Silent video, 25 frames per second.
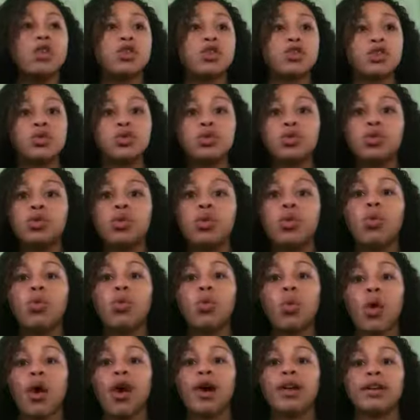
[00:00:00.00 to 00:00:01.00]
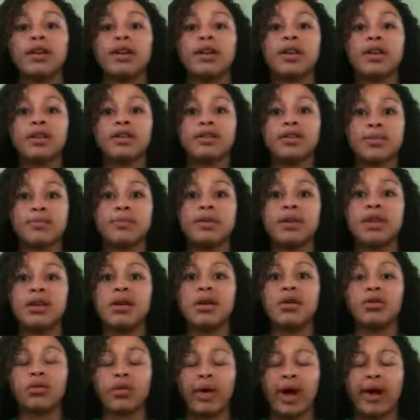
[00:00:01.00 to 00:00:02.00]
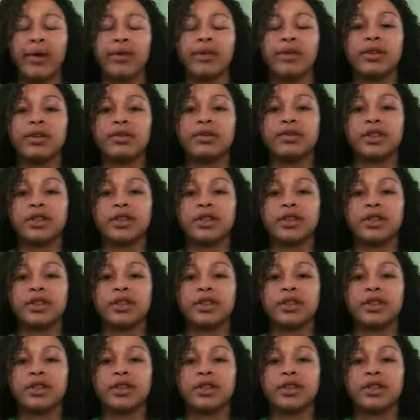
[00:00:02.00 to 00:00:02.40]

you want to be around